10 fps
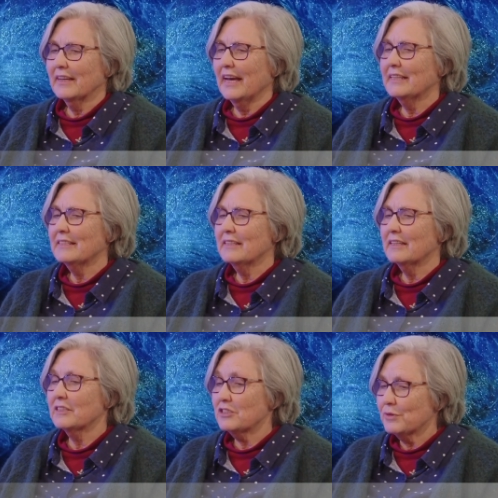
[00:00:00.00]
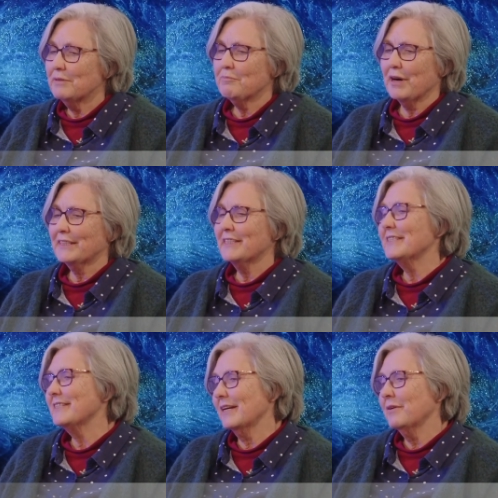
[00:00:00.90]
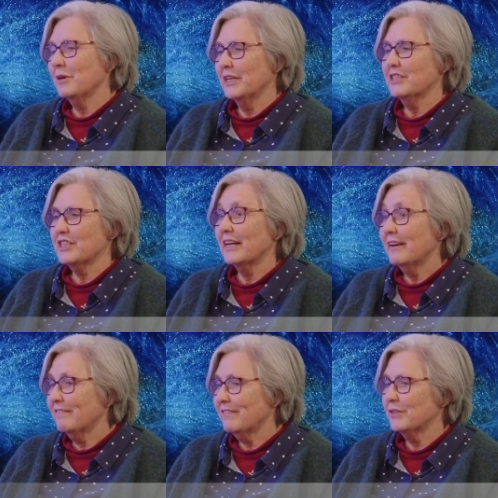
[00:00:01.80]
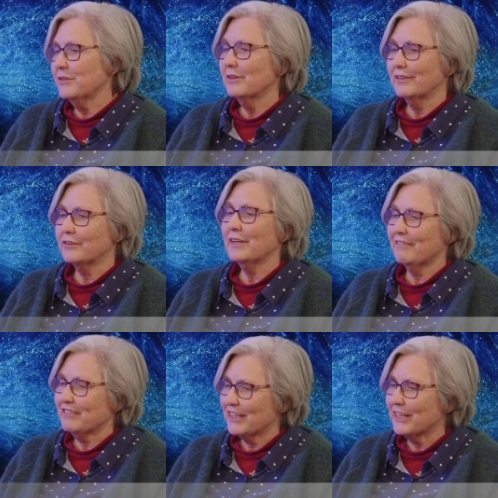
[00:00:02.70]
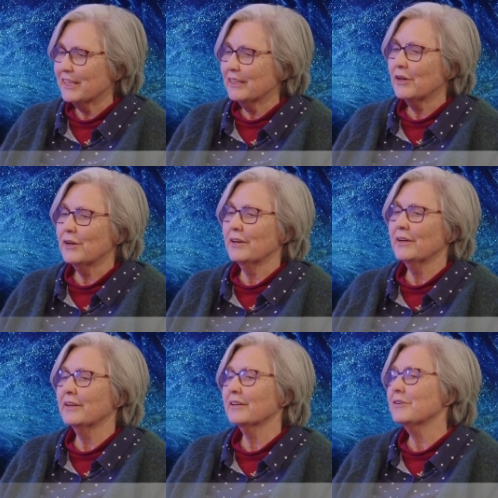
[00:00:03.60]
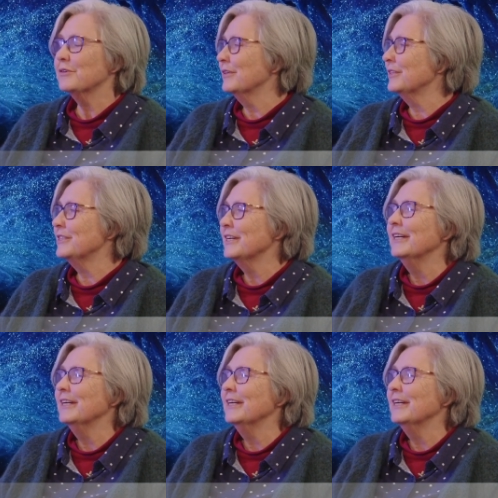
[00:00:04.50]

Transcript: and a twin pregnancy, which he felt could even kill her, could